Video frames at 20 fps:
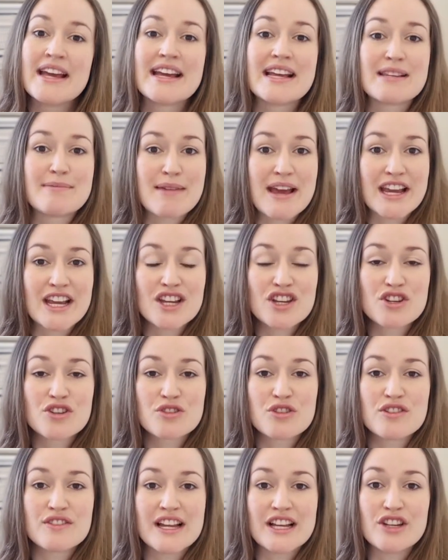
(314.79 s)
is making
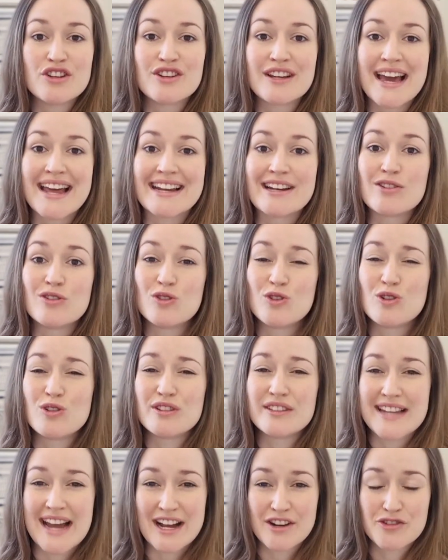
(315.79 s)
sure that you get an
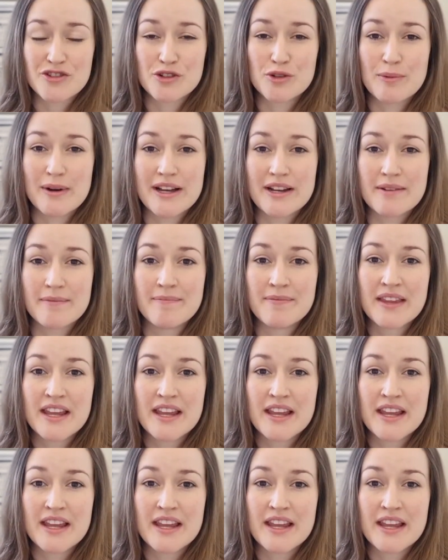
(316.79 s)
all natural one.